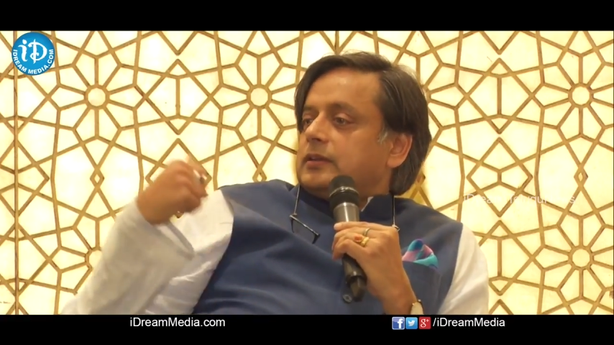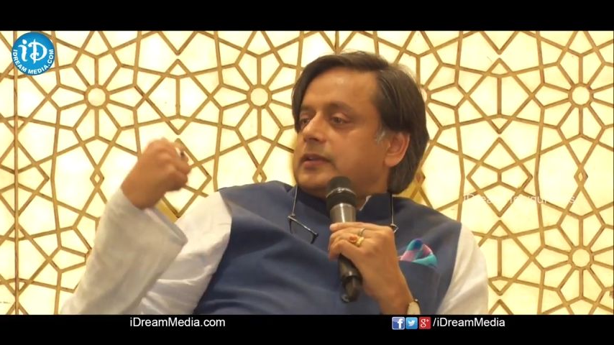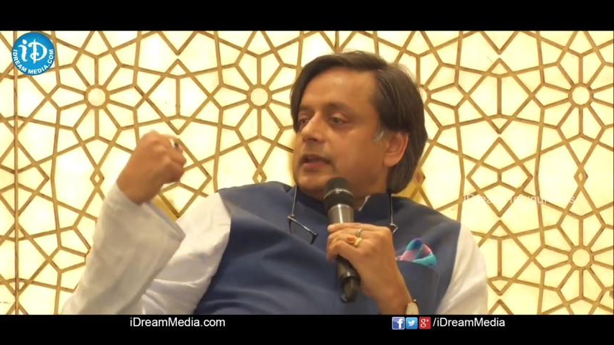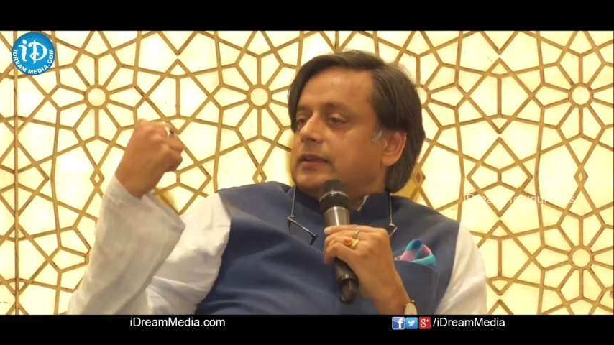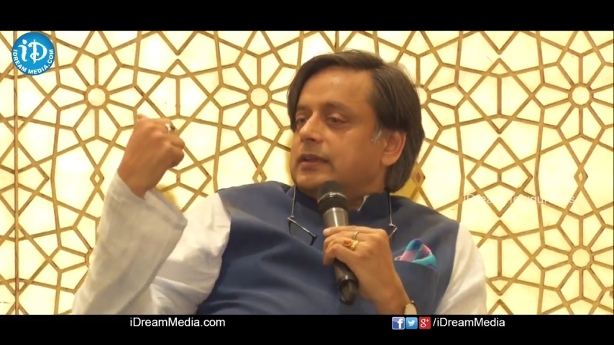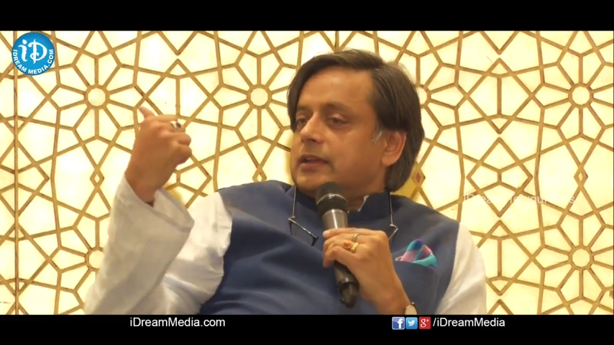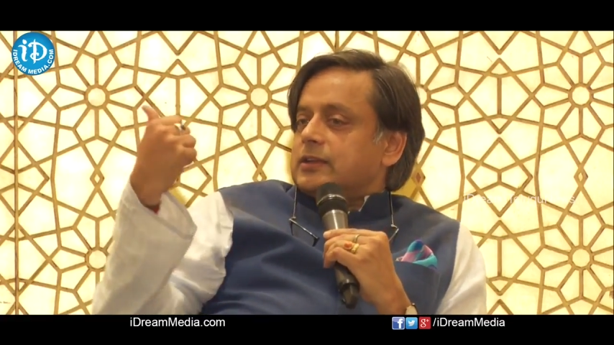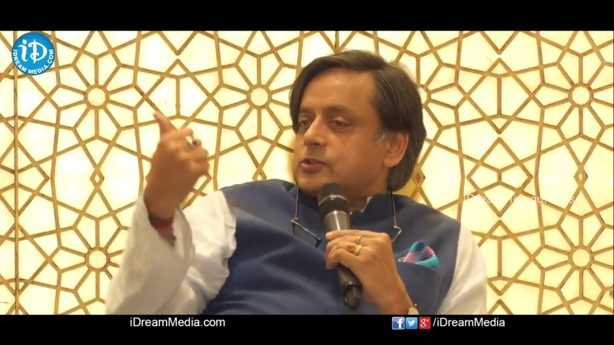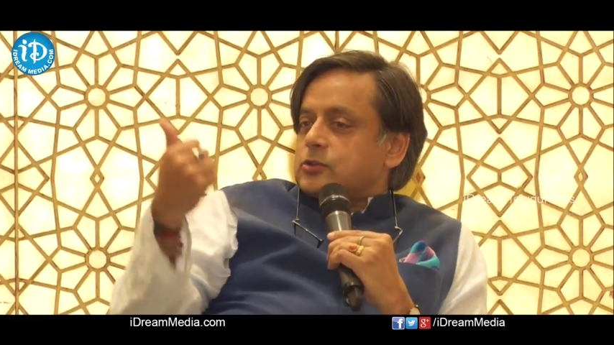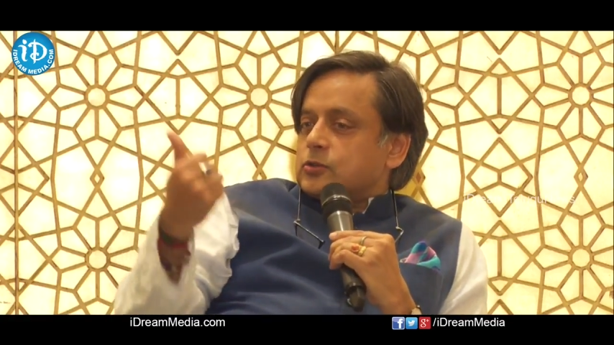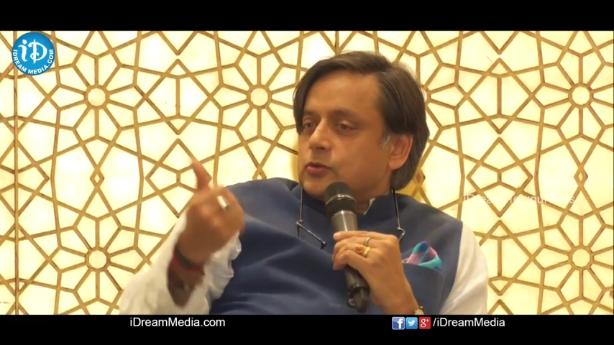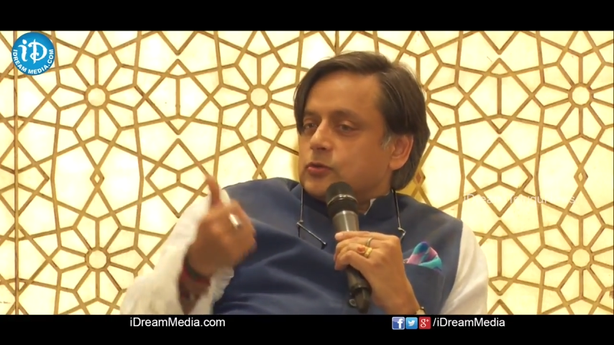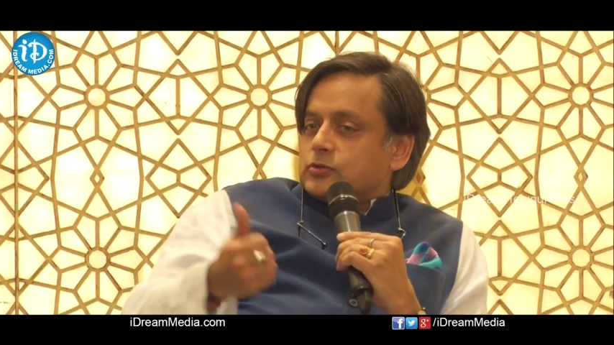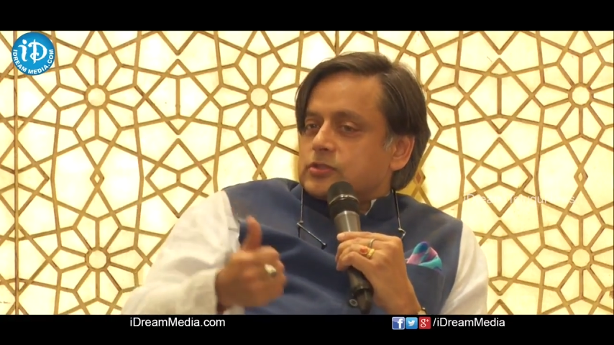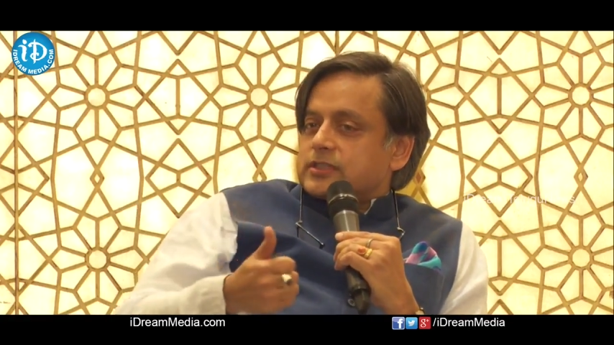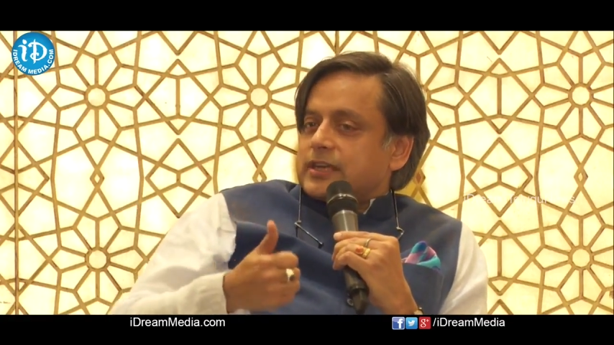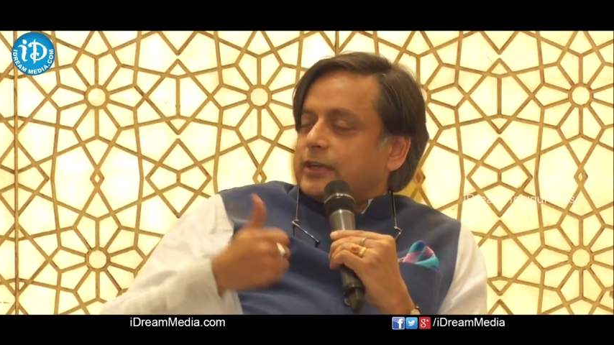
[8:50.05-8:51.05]
tending
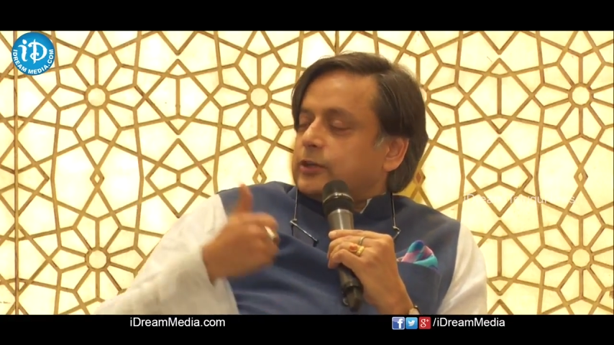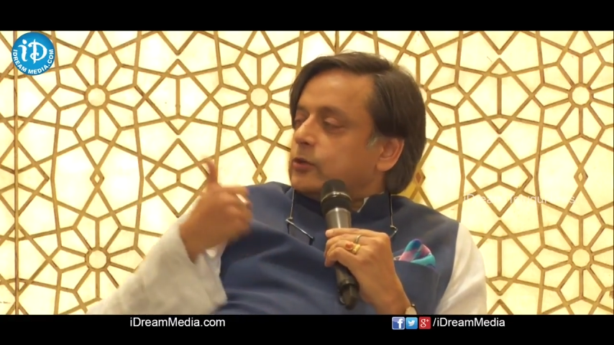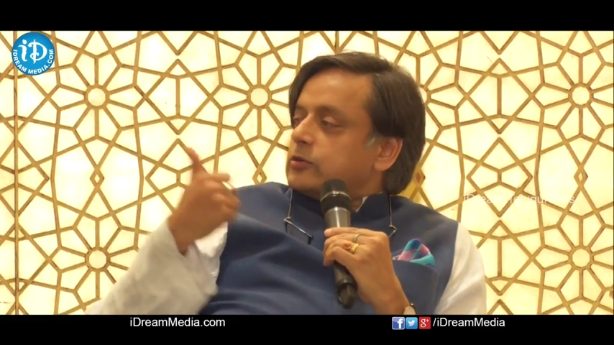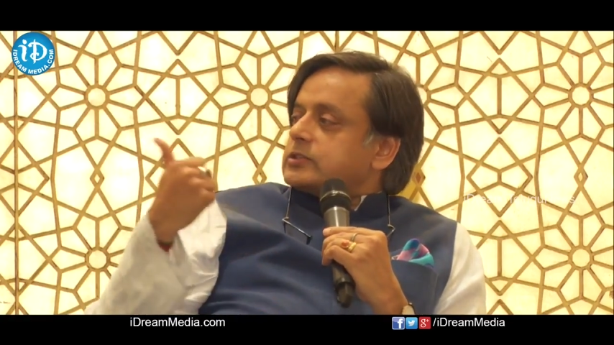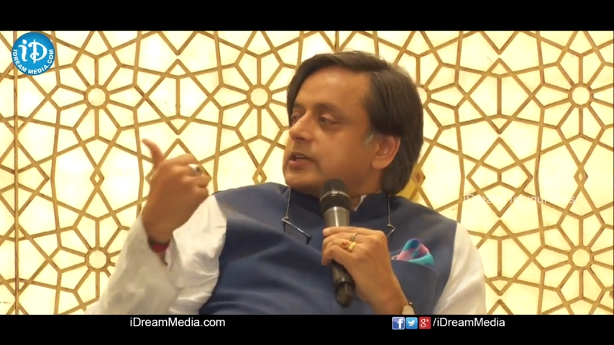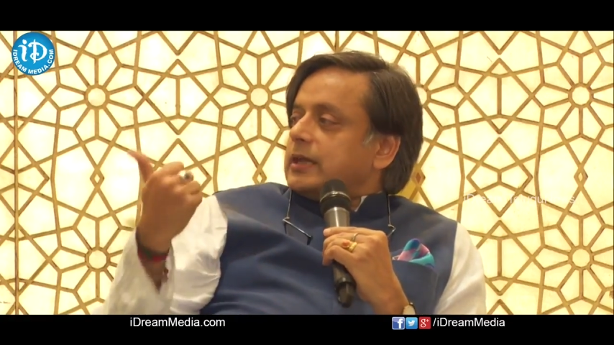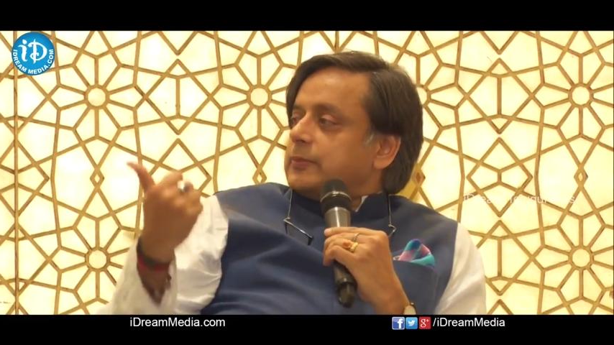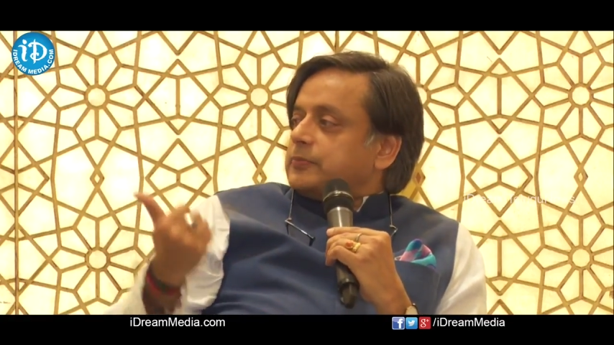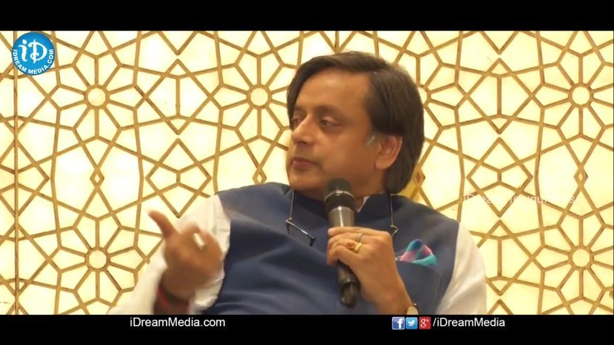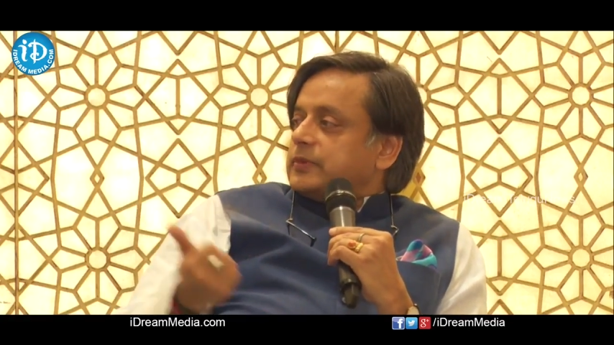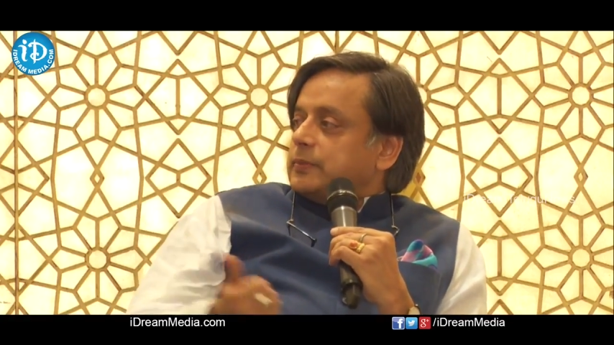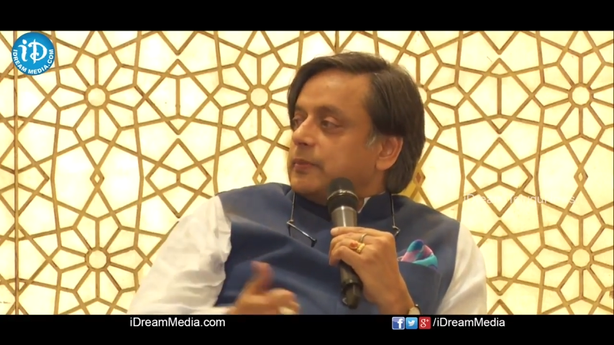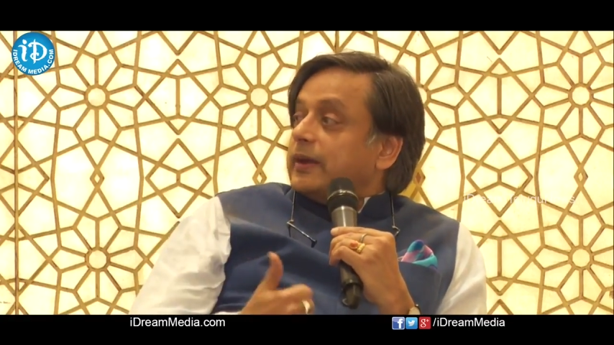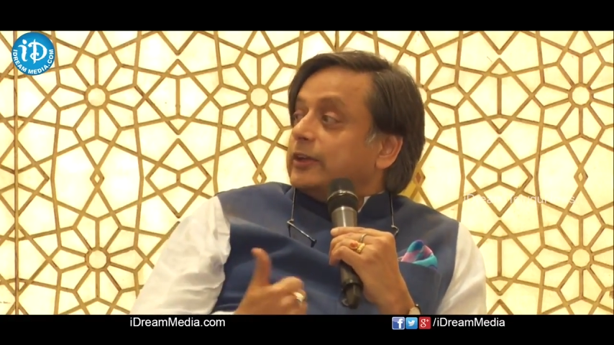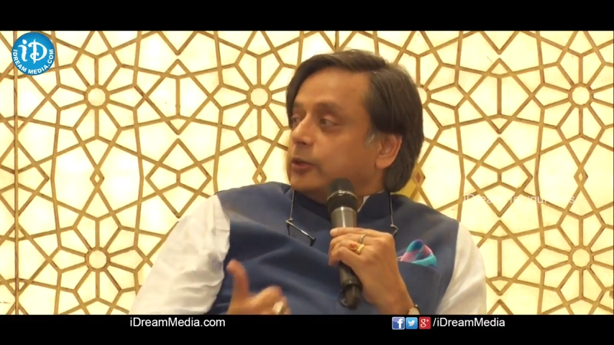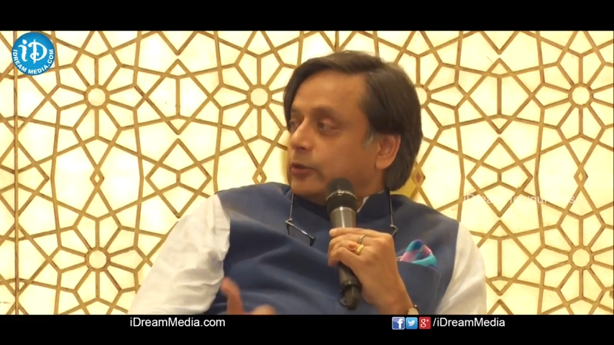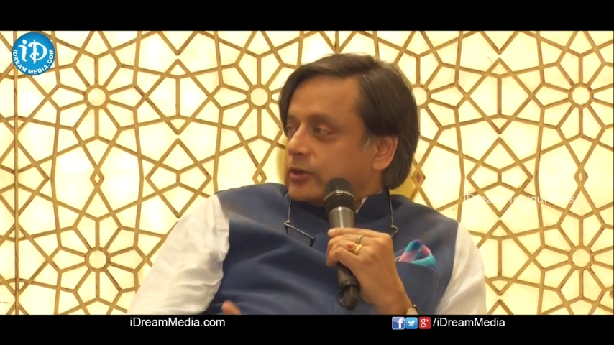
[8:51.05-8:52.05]
to stereotype the
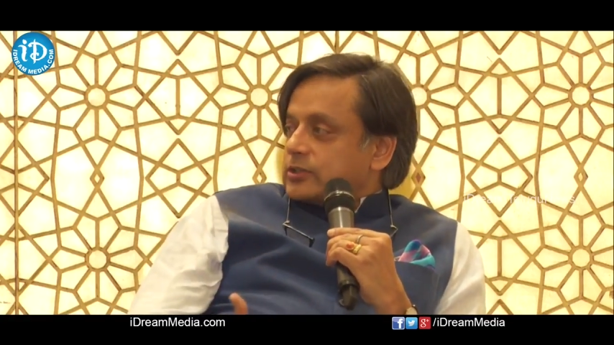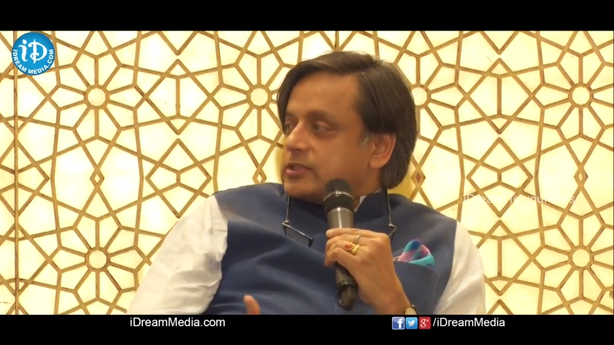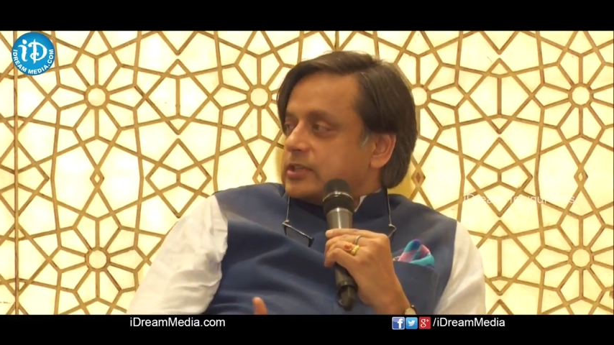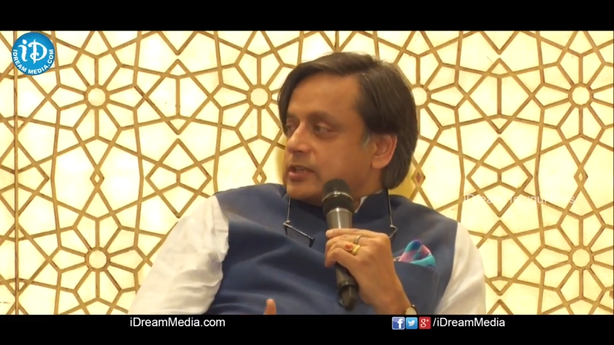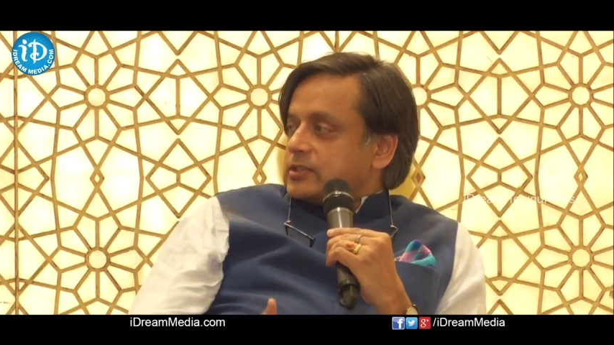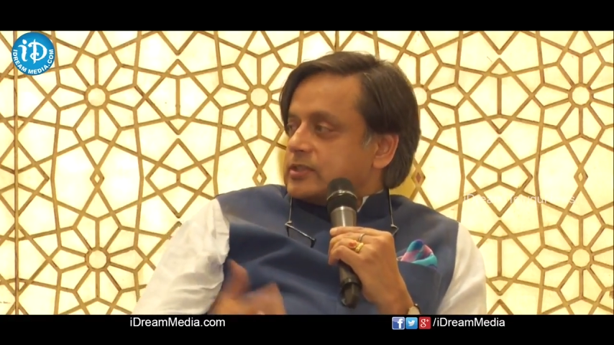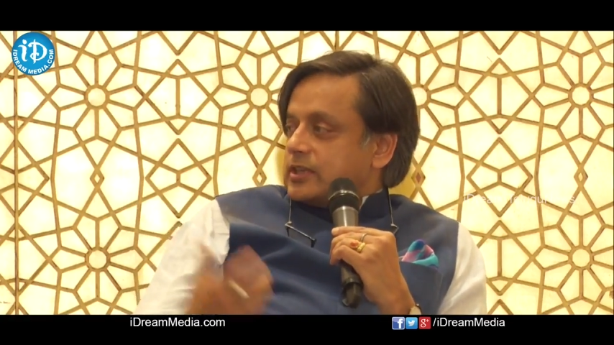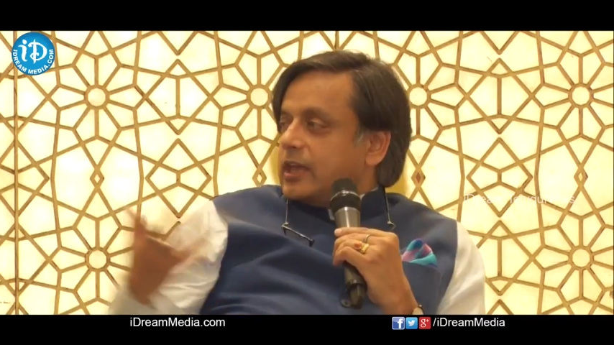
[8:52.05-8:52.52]
minorities,